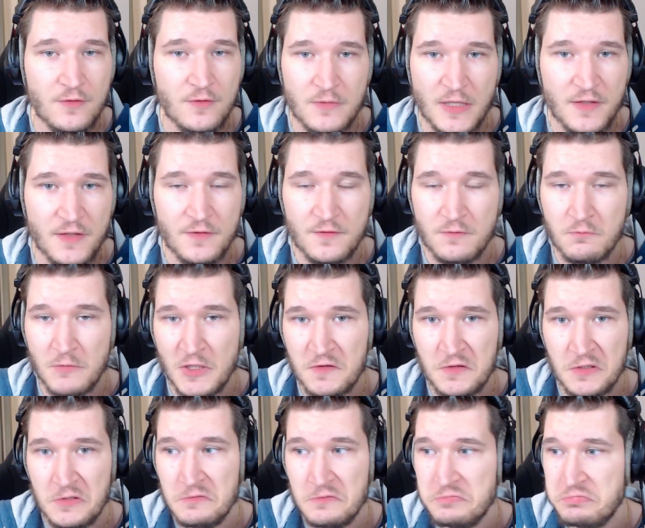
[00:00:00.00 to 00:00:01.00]
tell to
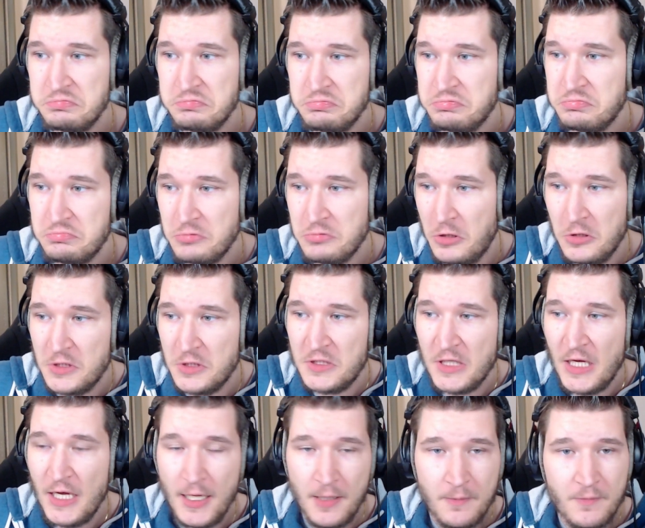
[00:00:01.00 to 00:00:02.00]
myself all the
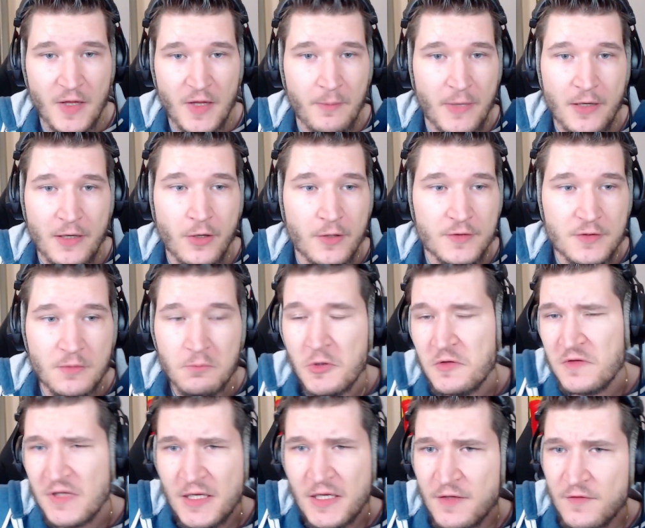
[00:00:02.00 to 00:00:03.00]
time, that my content
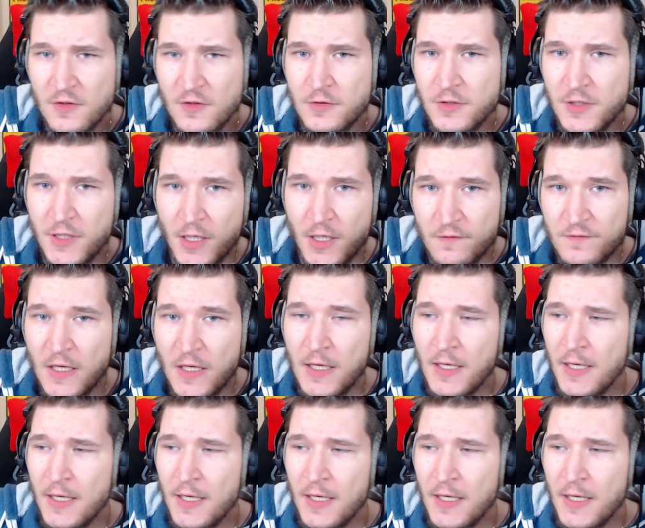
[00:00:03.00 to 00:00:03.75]
most likely is not good enough.